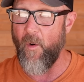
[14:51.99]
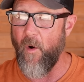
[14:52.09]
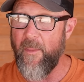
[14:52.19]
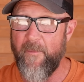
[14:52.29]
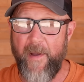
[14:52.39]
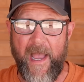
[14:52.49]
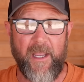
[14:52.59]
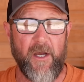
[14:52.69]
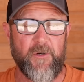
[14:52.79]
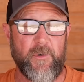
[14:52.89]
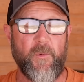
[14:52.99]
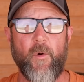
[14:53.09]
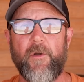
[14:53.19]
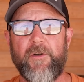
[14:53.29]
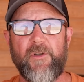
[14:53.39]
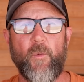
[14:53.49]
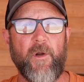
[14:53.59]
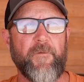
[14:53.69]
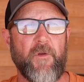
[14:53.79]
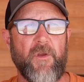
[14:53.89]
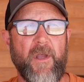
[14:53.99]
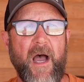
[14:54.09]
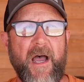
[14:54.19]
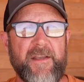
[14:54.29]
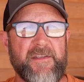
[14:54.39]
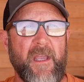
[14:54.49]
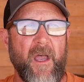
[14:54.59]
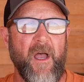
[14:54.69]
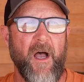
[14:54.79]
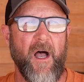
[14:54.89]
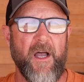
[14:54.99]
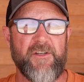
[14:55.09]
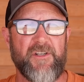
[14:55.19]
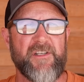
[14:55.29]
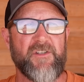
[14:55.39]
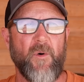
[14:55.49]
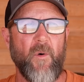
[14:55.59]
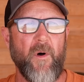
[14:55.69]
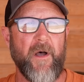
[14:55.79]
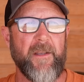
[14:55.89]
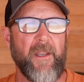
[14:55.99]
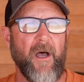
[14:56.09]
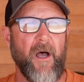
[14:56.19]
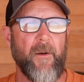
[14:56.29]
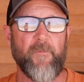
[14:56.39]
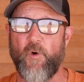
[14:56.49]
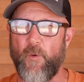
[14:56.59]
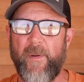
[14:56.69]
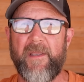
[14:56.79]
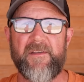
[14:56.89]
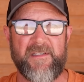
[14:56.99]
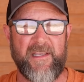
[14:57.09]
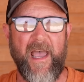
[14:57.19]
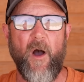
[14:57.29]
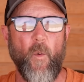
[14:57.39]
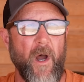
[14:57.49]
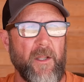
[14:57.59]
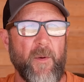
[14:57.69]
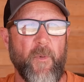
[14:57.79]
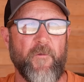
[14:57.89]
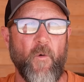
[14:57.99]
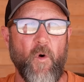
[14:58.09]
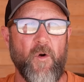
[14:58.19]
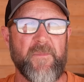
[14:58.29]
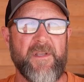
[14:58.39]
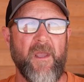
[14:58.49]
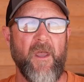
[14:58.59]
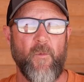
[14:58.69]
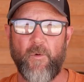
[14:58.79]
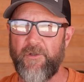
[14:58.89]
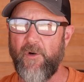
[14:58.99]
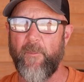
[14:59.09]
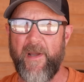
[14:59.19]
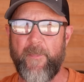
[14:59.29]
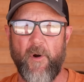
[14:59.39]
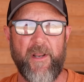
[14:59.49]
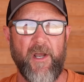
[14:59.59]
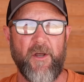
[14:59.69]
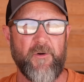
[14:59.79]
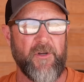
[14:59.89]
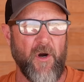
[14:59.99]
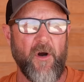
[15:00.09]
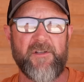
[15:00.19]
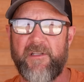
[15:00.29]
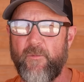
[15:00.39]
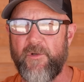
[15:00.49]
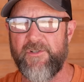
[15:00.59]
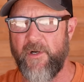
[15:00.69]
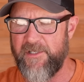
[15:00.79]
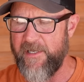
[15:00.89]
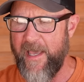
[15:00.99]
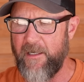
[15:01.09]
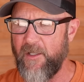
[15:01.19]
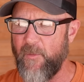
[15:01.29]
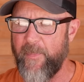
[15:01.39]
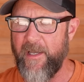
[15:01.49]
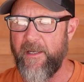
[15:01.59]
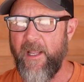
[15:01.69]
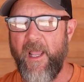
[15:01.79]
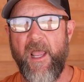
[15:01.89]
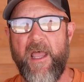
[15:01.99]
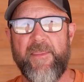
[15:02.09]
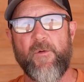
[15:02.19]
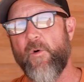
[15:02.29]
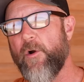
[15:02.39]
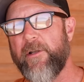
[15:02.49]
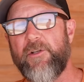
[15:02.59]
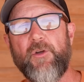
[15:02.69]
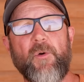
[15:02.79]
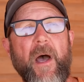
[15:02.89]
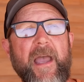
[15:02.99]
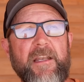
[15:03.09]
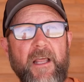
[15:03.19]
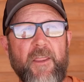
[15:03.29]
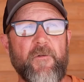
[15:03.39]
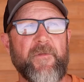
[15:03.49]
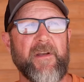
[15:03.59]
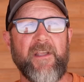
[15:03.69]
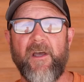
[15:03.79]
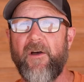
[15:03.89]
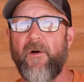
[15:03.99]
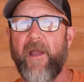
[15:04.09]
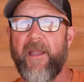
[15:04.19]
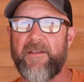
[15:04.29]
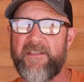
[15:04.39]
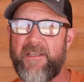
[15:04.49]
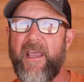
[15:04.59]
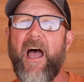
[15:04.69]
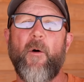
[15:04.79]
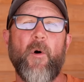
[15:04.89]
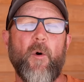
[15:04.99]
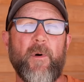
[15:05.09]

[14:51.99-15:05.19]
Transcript: on the Backcountry. We're going to do one for you guys just on grouping, see how well it performs We'll do it on paper at 100 yards, and then we'll stretch it out a little bit. And then we're going to do another video and see how well